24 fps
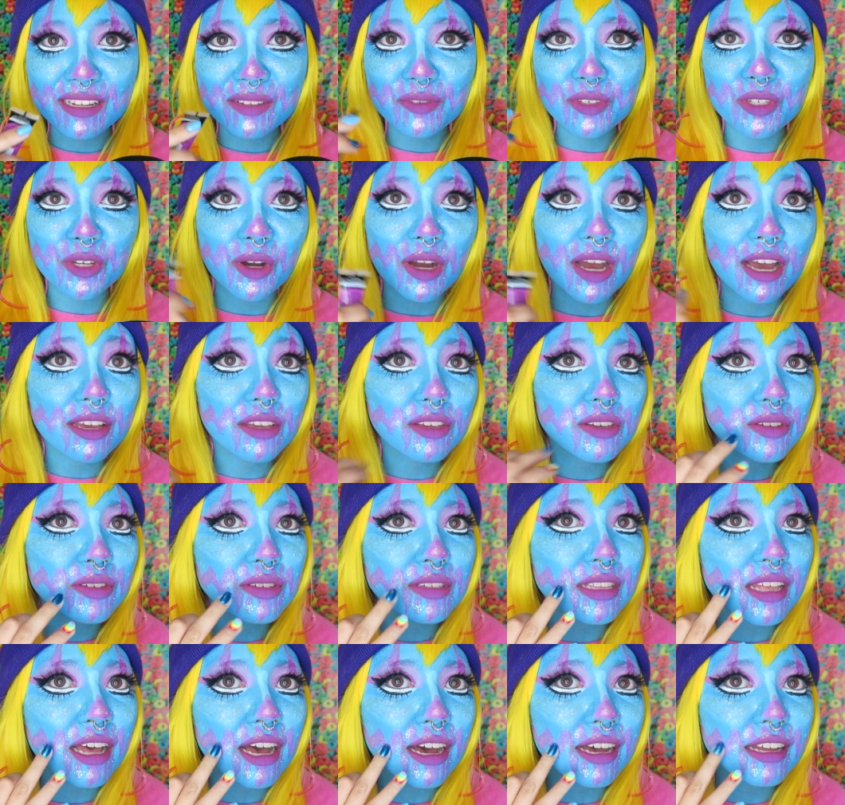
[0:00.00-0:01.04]
So I used
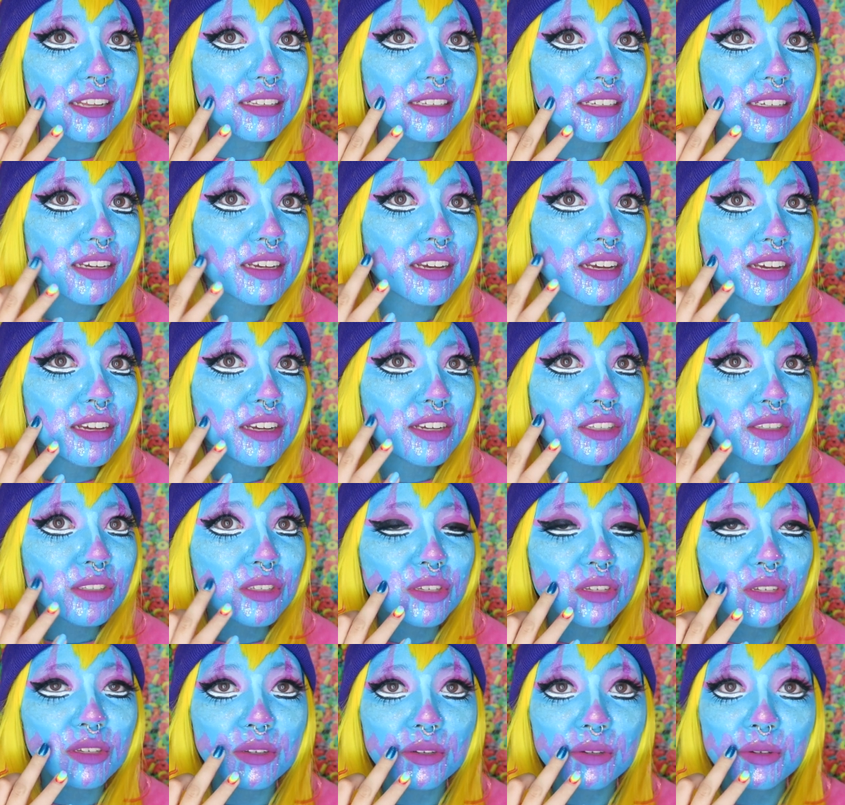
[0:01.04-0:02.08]
that
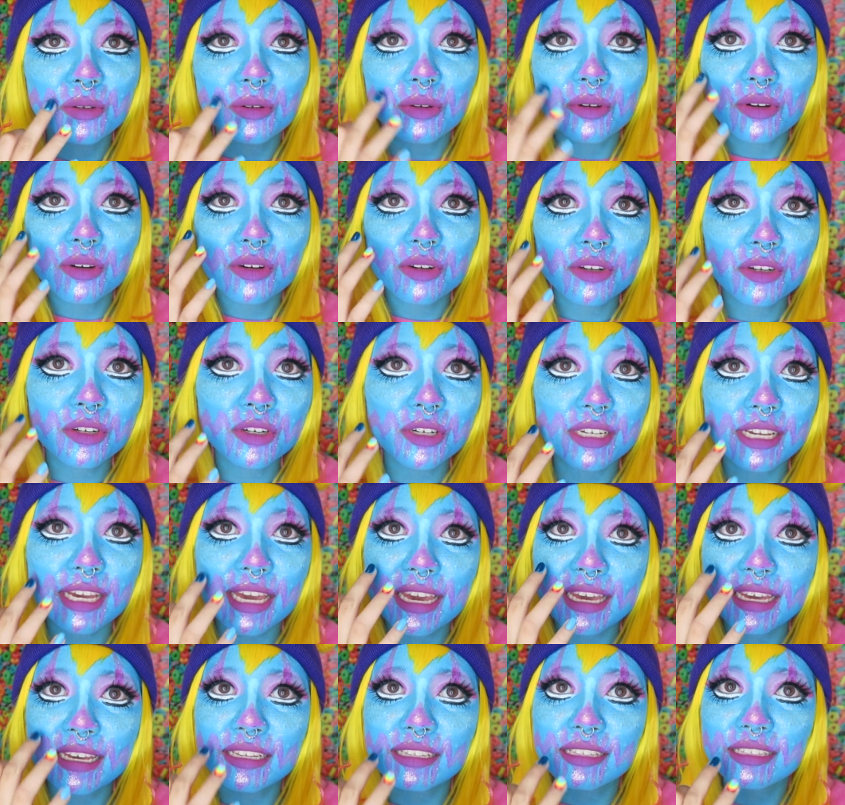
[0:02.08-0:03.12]
to
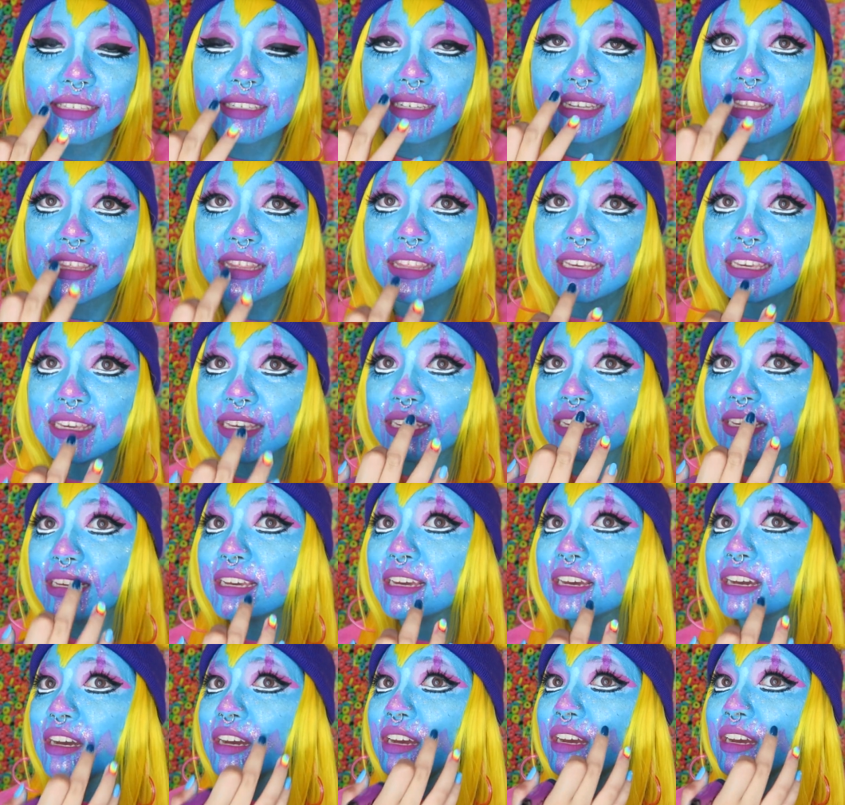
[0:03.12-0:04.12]
create the